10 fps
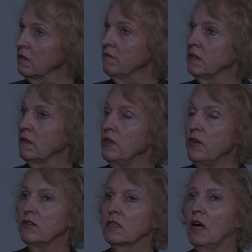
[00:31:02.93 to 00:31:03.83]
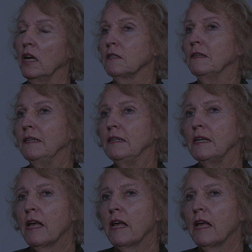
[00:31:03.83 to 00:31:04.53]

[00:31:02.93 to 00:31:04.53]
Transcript: of the news site, mm.